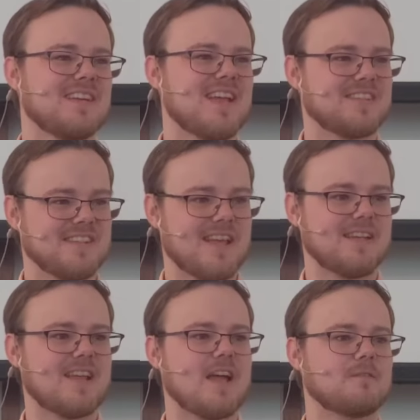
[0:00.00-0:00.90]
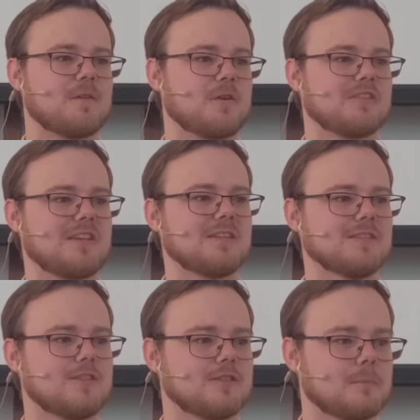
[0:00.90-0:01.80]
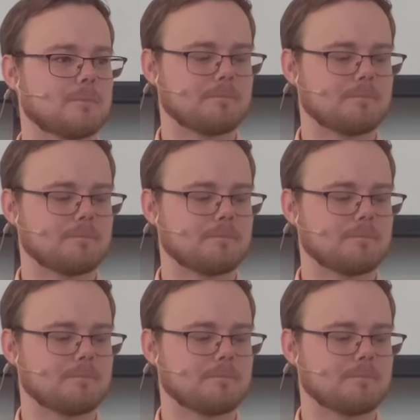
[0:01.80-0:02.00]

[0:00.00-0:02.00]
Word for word: He hasn't yet died for their sins.